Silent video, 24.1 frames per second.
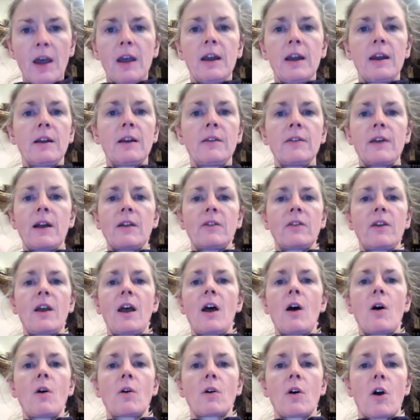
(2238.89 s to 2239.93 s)
and that's
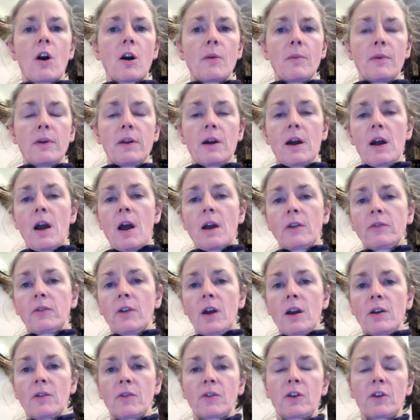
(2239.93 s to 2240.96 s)
how carbon
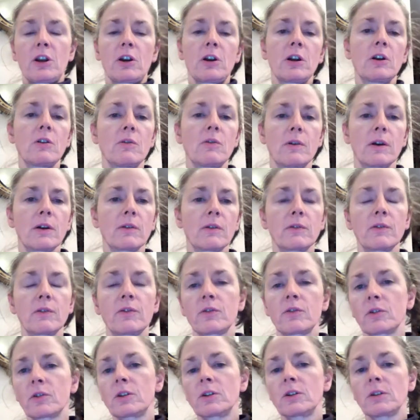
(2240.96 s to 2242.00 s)
dioxide is carried around in
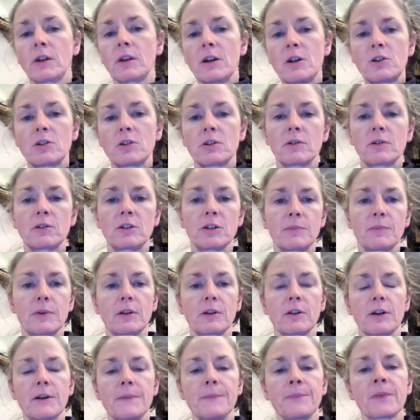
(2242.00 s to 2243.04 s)
circulation
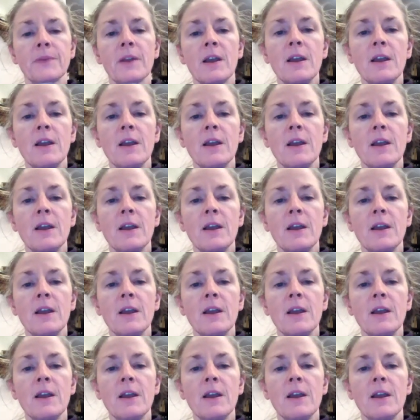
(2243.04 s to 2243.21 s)
typically.